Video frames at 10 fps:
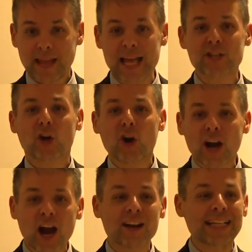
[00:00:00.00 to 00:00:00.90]
And so
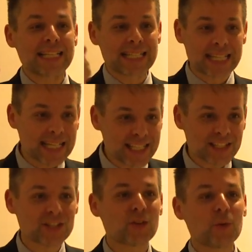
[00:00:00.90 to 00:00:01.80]
Congar
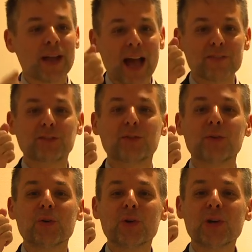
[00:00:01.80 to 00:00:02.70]
insists we have
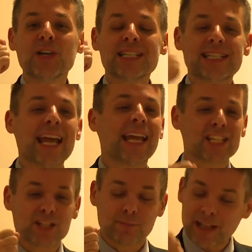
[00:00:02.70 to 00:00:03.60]
to say
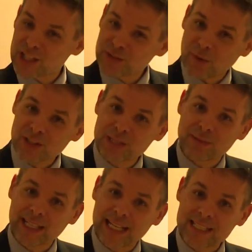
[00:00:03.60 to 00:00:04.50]
as much as
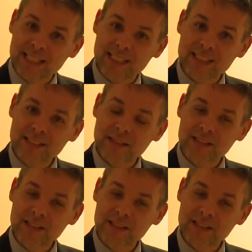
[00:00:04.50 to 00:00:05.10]
possible against this.